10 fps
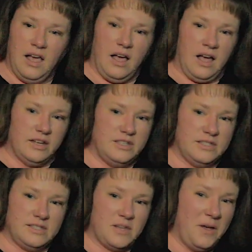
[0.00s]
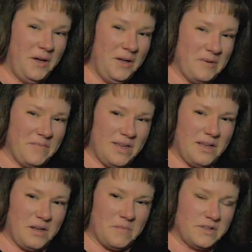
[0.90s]
I just saw him
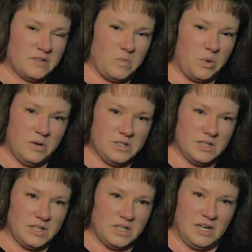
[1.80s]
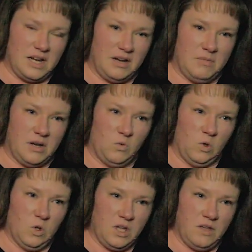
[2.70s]
become this person that I had been
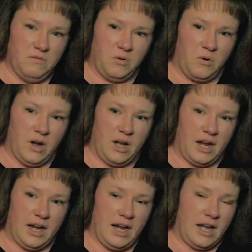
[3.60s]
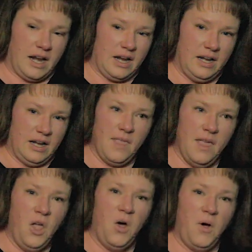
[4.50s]
looking for, and I
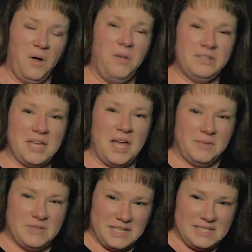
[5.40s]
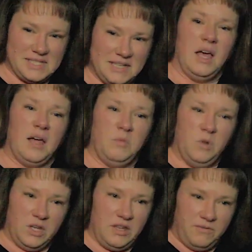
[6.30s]
all the times I said, I'm
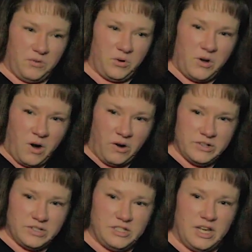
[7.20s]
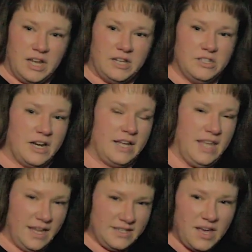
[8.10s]
looking for your heart to change, and I
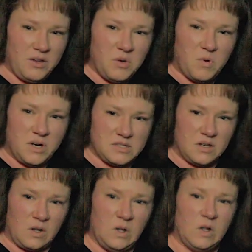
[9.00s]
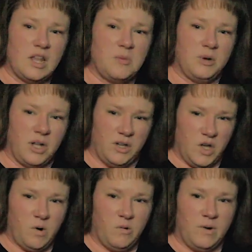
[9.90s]
can't tell you what it's going to look like, but I'll
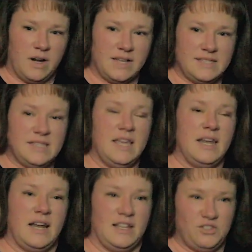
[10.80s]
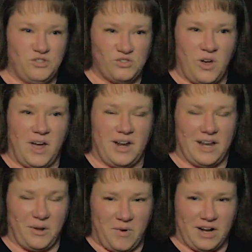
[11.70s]
know it when I see it. And I saw it
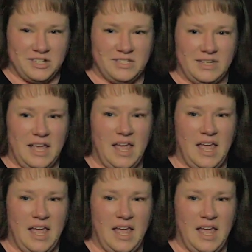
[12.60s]
and I watched it.